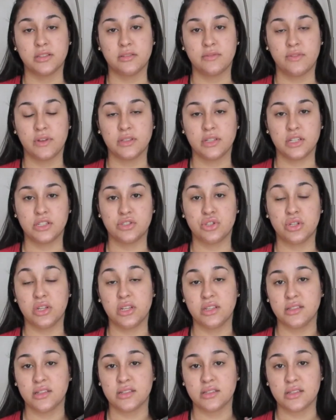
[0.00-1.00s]
this foundation,
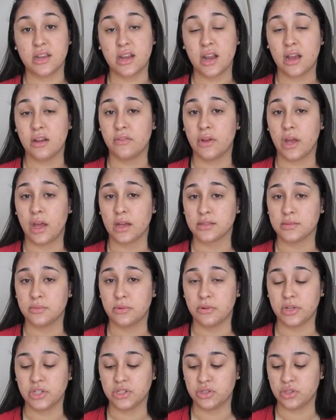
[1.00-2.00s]
it doesn't have an
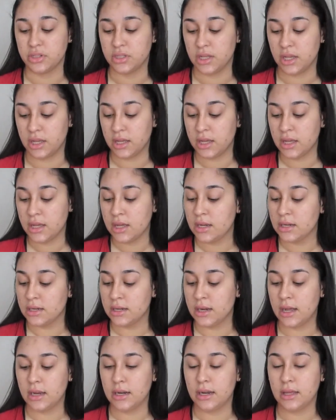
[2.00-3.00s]
expiration date.
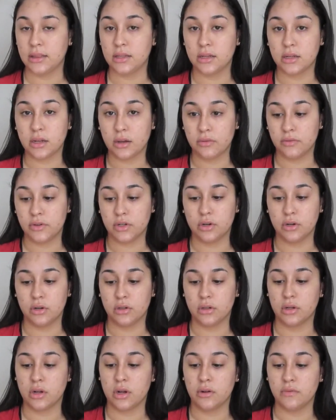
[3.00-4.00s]
Not like the
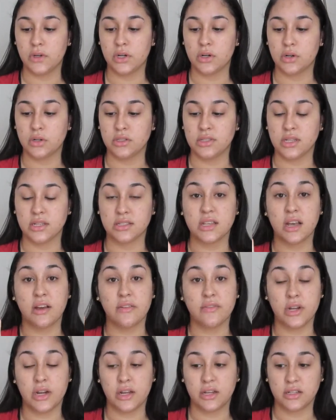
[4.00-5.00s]
CoverGirl. The CoverGirl does have
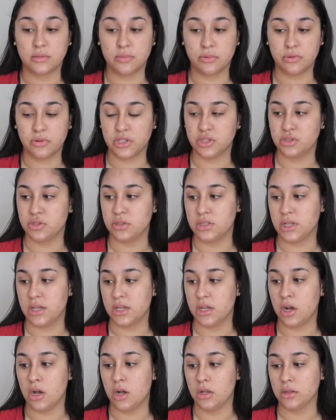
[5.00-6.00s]
an expiration
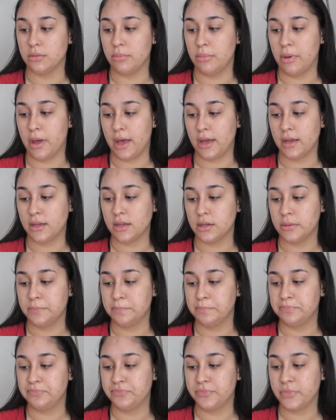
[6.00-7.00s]
date on the back,
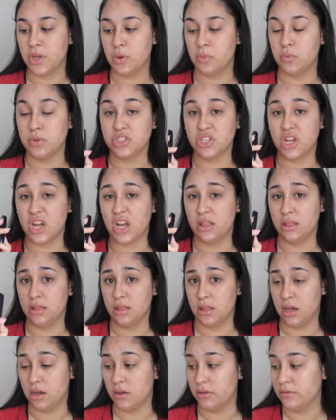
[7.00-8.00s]
which I
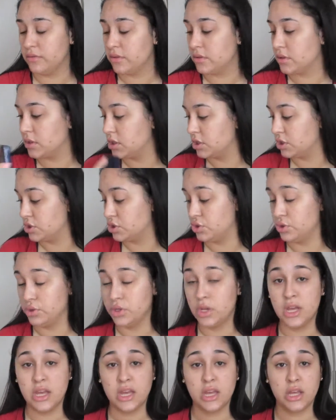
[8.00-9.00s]
love because
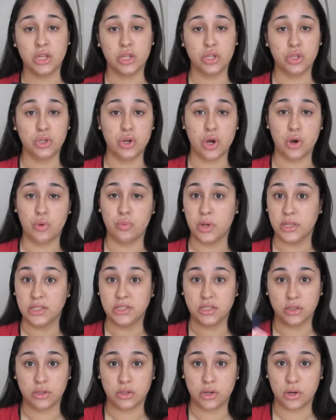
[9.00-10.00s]
you know when
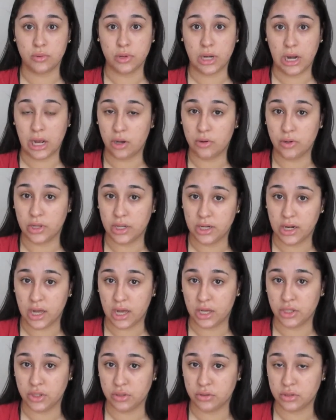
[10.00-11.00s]
to throw it out and
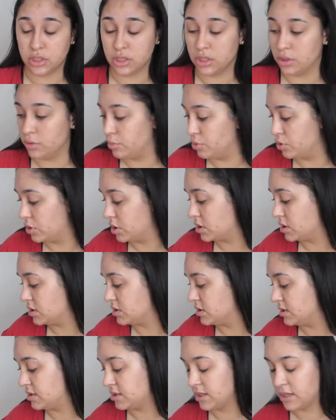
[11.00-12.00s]
not use it no more
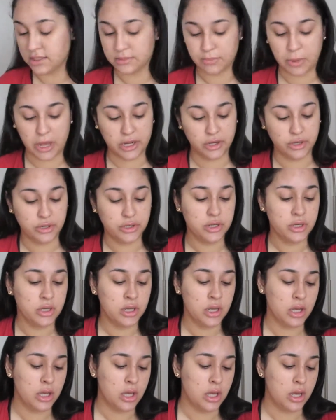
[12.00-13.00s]
because it's expired.
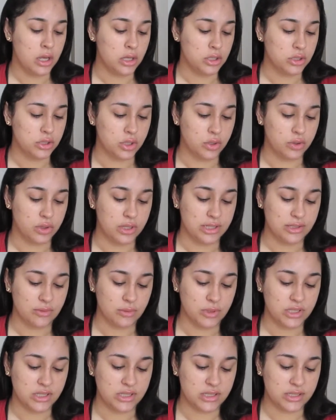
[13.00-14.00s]
So this
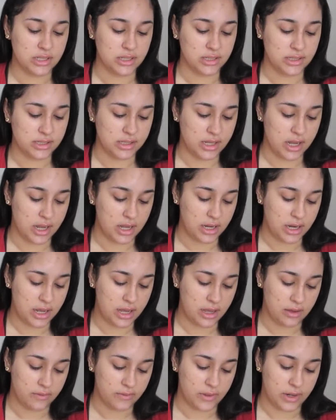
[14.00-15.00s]
one does not
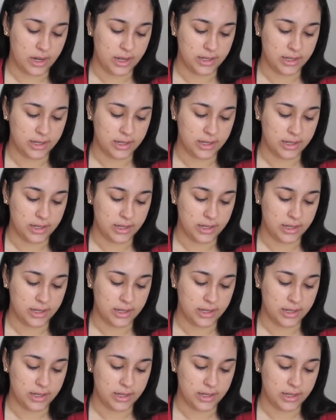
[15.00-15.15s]
have an